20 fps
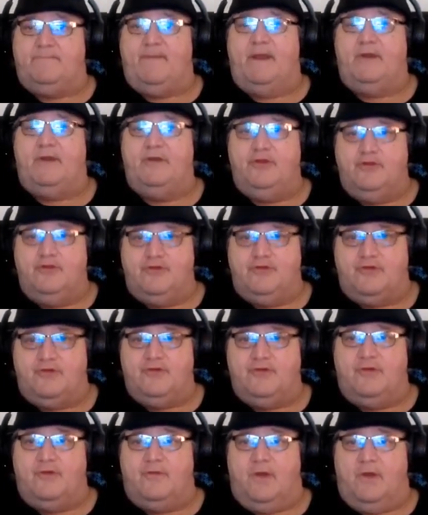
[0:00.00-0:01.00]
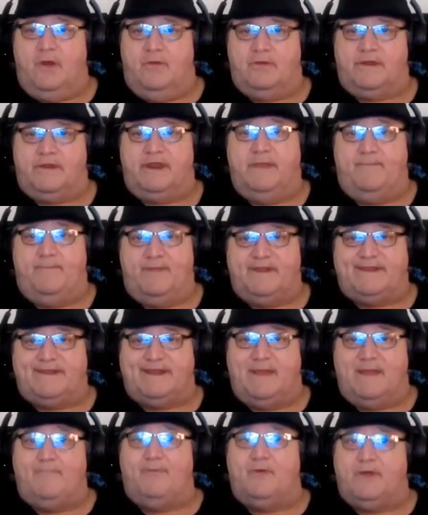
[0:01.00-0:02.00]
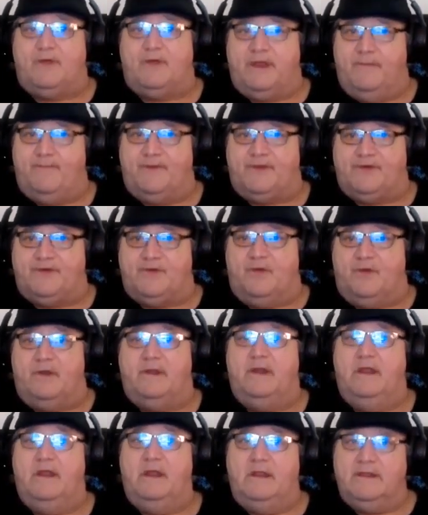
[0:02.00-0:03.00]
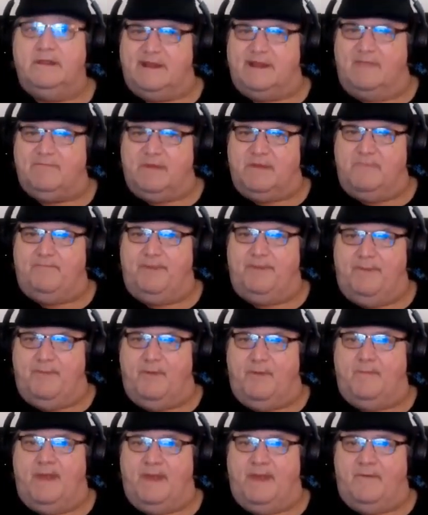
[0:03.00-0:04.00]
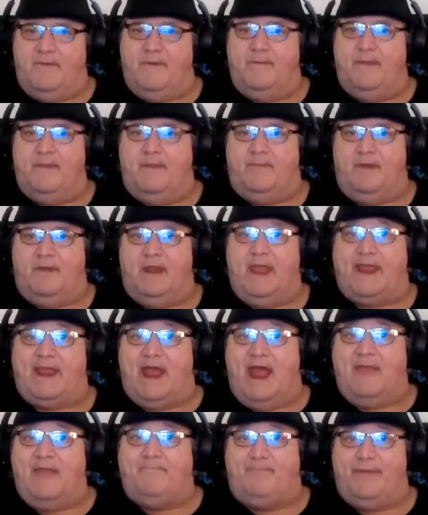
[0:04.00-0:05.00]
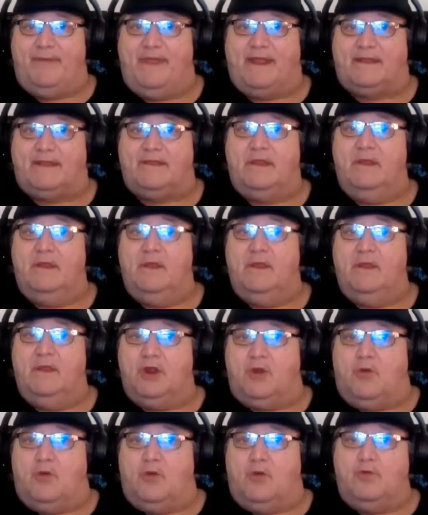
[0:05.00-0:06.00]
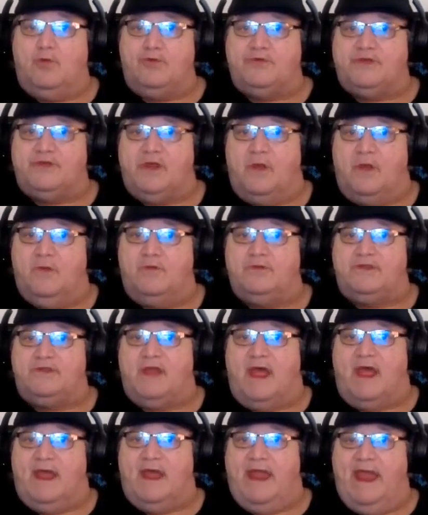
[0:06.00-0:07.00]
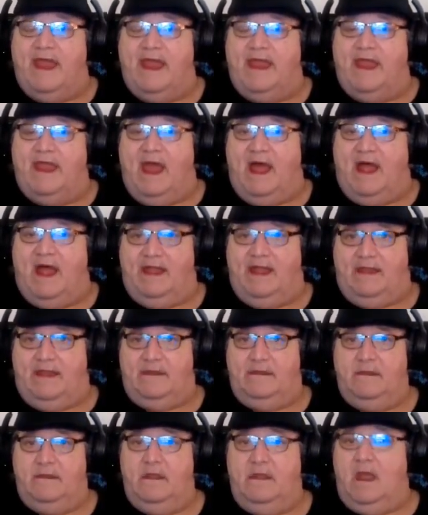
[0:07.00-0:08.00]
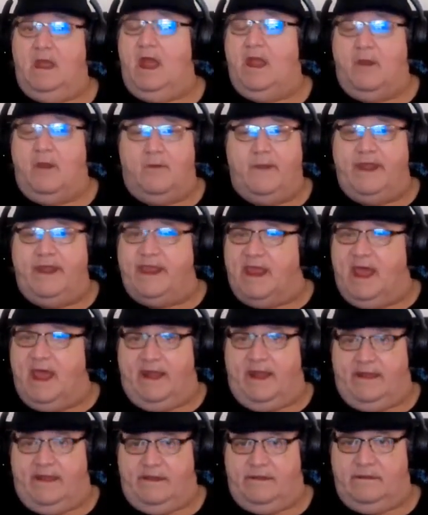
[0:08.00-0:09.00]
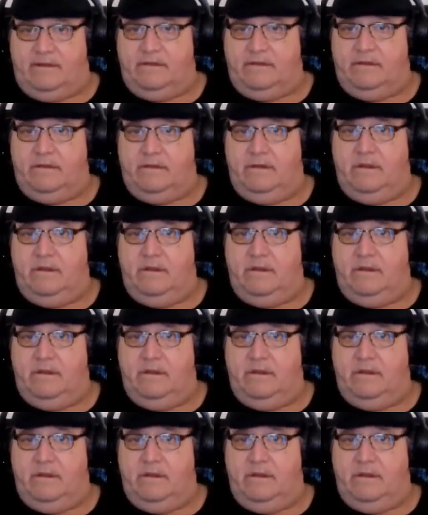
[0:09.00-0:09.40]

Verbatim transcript: It's better you do your own. Keep it simple, keep it short. Something people might remember. Like I picked coolzone.ai. I already got it.